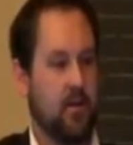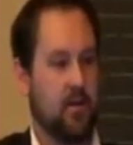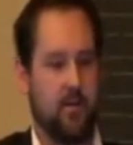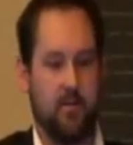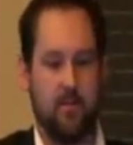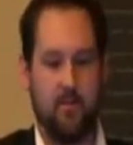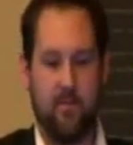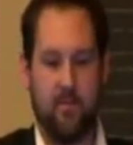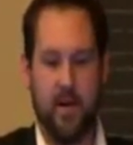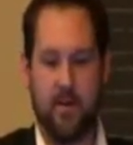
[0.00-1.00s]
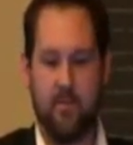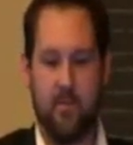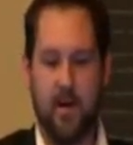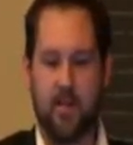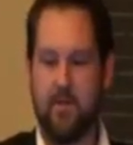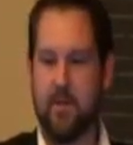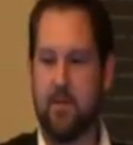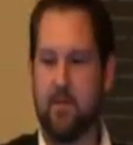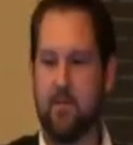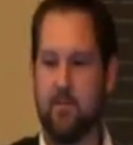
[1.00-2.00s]
So for most of
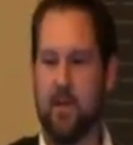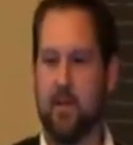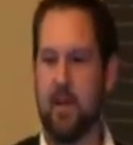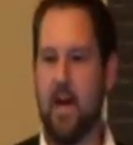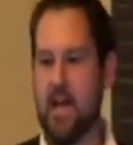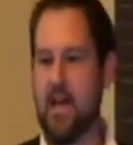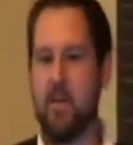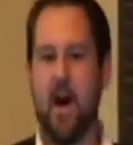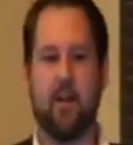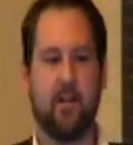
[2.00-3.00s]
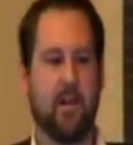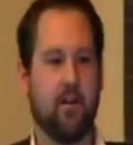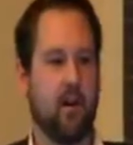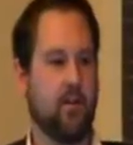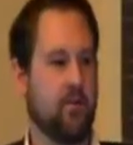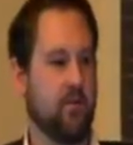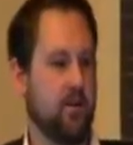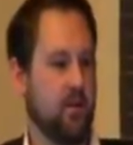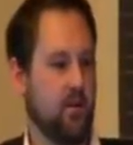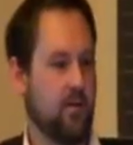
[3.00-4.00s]
us, email is our
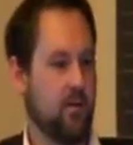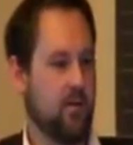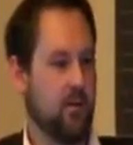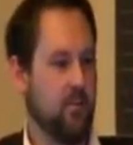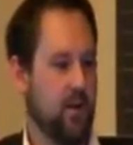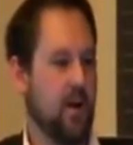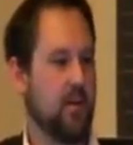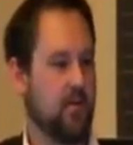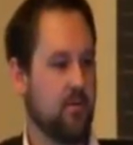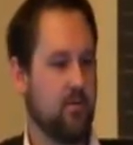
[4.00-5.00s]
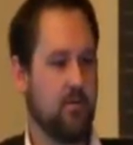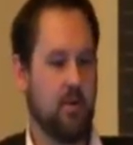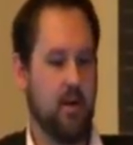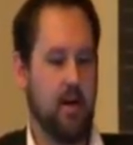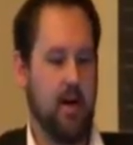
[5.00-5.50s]
go-to communication tool.